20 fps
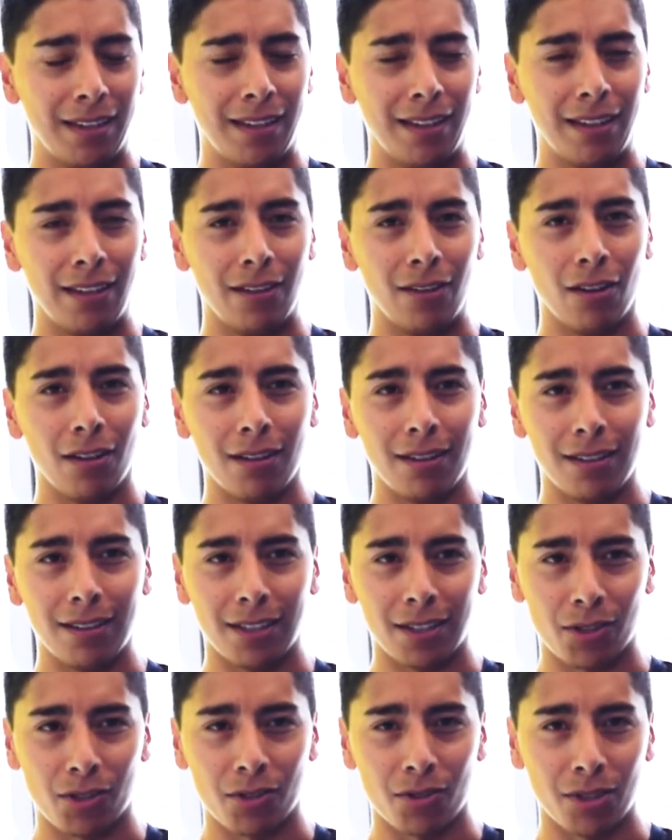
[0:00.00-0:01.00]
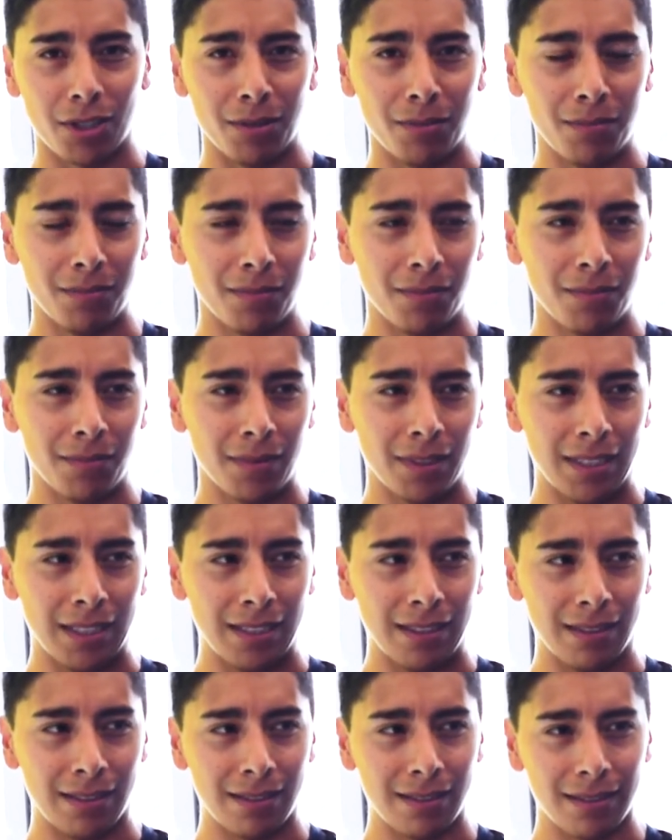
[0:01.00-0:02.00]
an
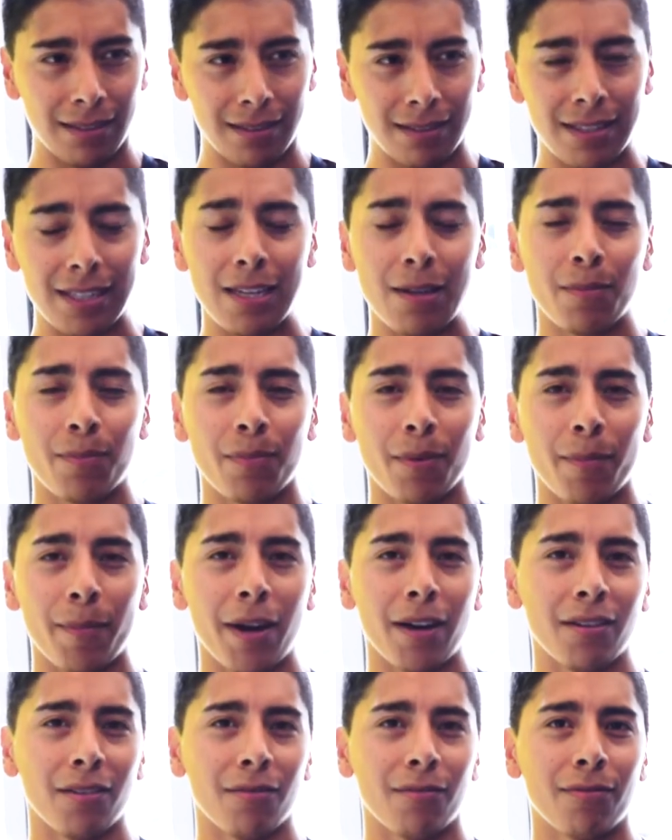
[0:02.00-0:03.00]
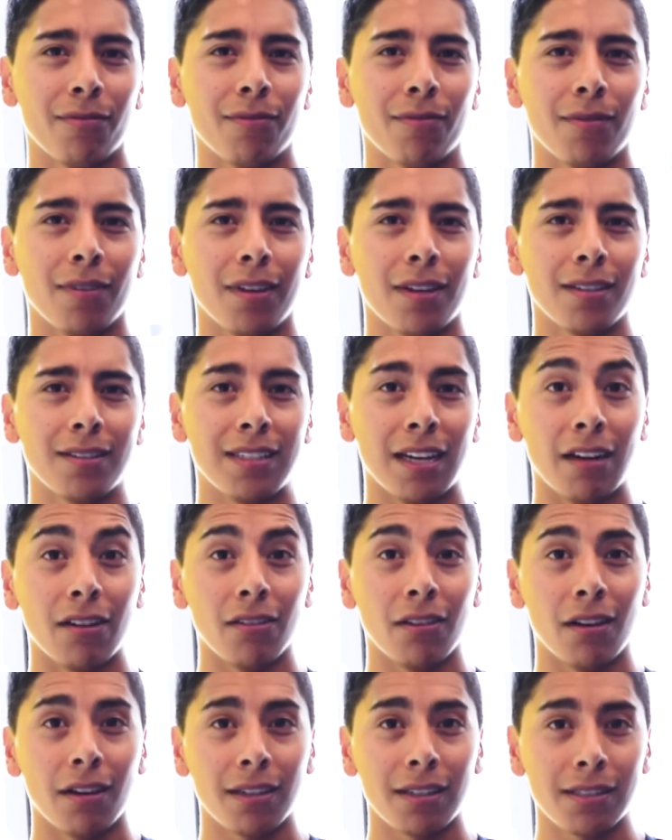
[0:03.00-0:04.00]
extremely deep amount of
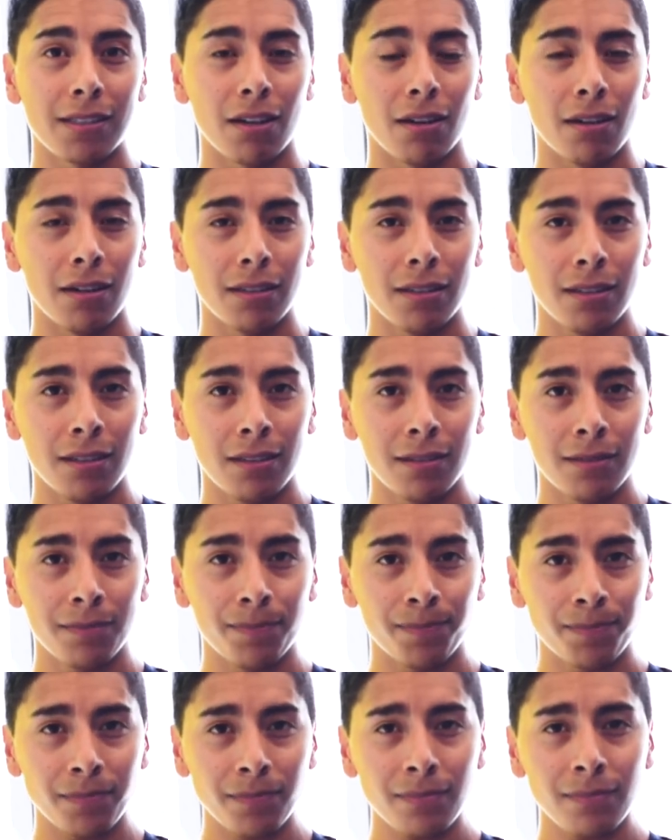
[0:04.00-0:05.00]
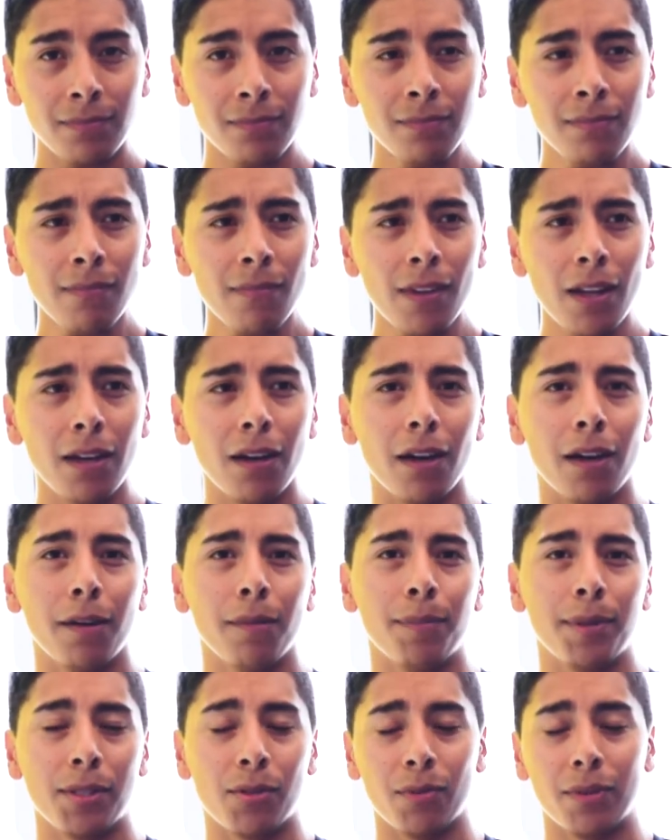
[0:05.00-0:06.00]
dialogue has gone on uh,
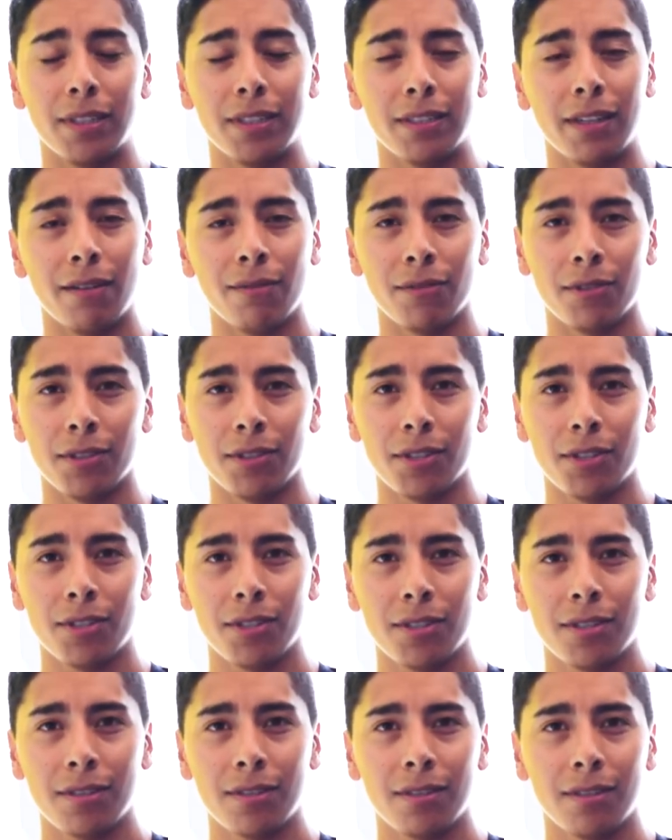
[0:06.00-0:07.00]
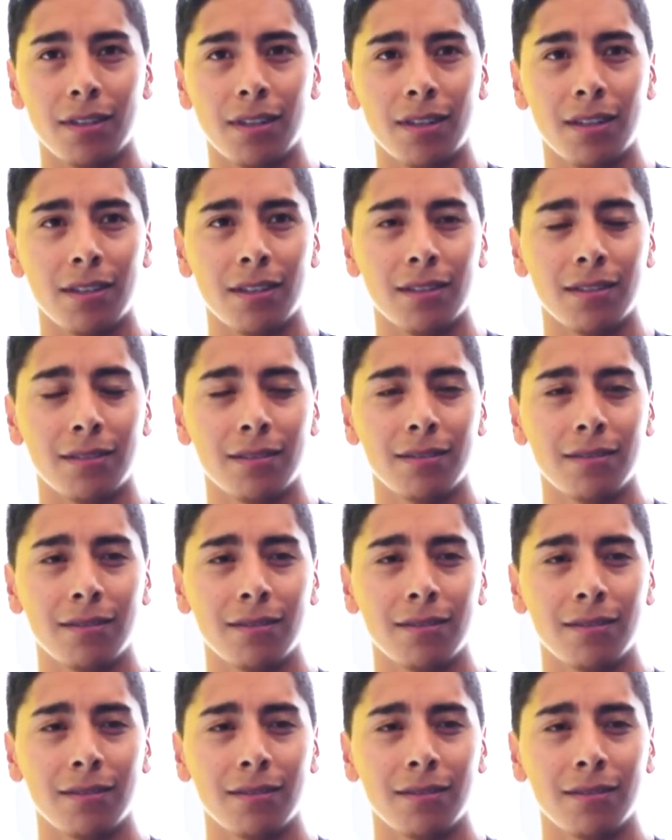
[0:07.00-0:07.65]
between a diverse, uh,